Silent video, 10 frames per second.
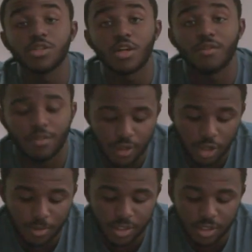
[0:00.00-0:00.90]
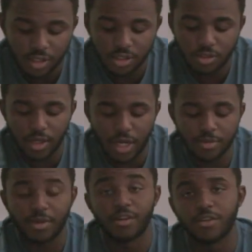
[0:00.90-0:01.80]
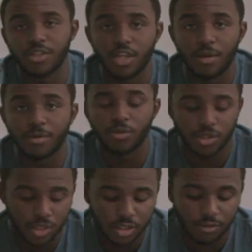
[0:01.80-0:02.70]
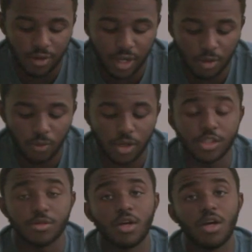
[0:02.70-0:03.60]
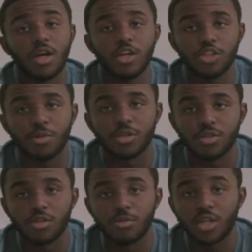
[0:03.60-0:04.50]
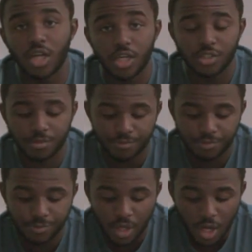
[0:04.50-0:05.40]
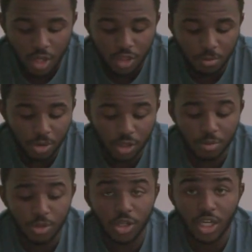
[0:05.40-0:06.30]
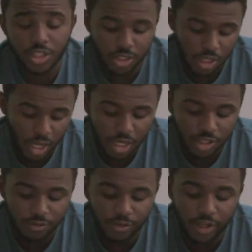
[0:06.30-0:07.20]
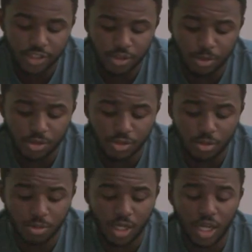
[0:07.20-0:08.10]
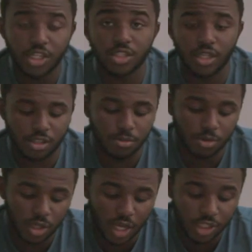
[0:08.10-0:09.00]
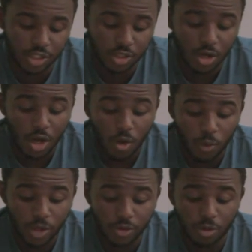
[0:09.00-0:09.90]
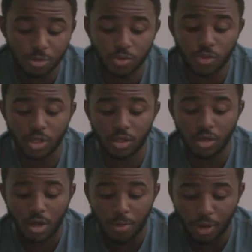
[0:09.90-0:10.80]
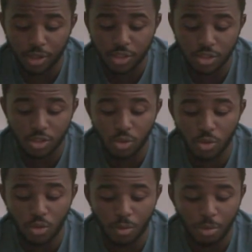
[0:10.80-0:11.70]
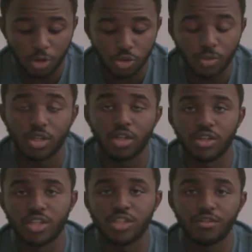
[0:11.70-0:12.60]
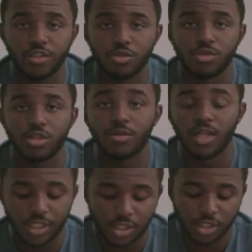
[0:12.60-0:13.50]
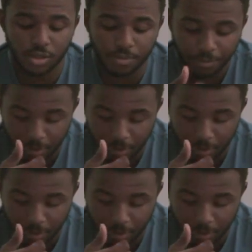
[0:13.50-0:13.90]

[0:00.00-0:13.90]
off the video by talking to you guys about our first topic, which is defining what is interpersonal communication. The book Communication and Age defines interpersonal communication as communication with or between persons who approach one another as individuals in a relationship.